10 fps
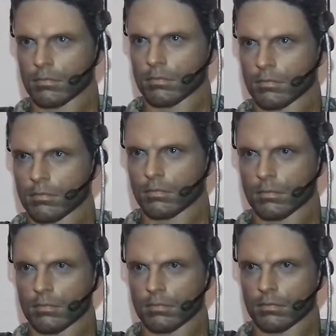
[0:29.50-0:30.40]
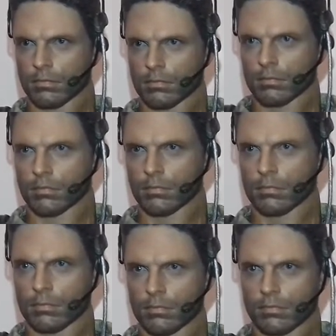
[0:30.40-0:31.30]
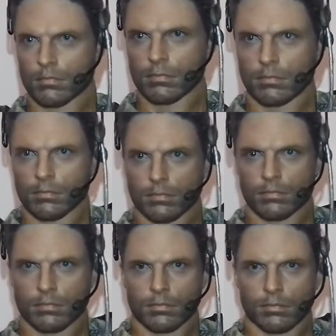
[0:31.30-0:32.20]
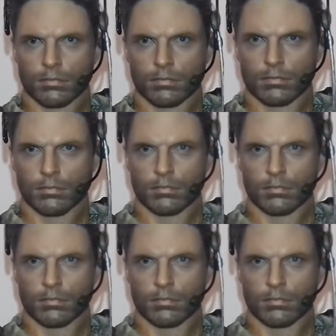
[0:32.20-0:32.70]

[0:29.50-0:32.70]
dead ringer a little bit fatter in the cheeks